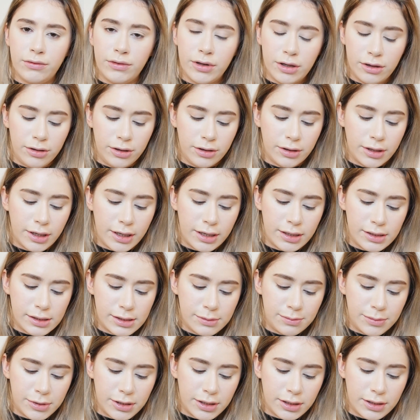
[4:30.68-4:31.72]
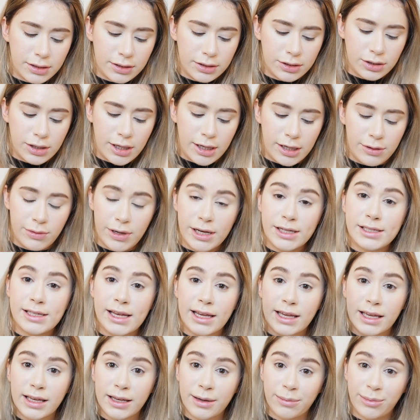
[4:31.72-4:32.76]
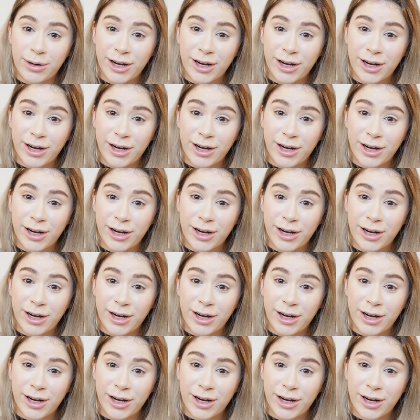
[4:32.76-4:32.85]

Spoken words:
know, you guys, but anyway, taking a